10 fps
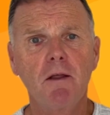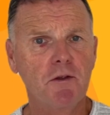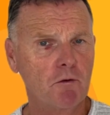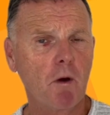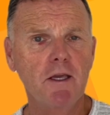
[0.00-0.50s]

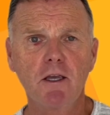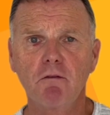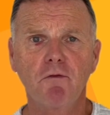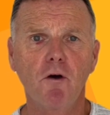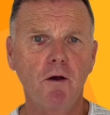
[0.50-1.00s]
There's a way you
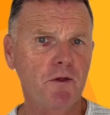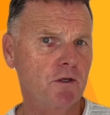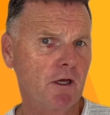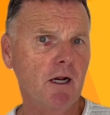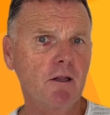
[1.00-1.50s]
can find this.
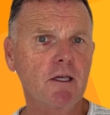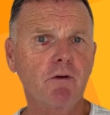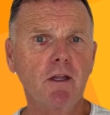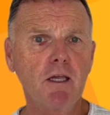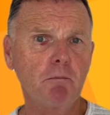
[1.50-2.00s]
I'm going to leave a
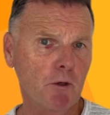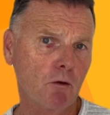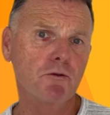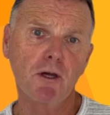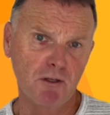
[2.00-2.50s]
link, but
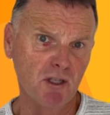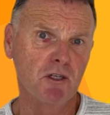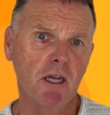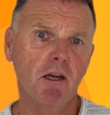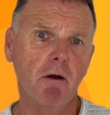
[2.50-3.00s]
also just
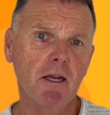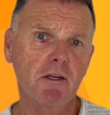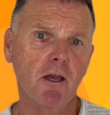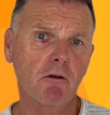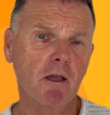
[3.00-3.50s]
check your
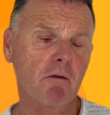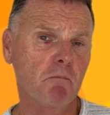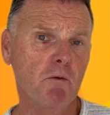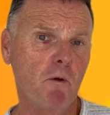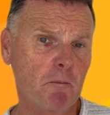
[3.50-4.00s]
ATO
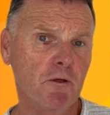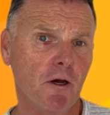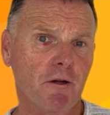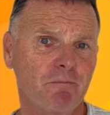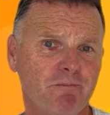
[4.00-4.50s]
government website.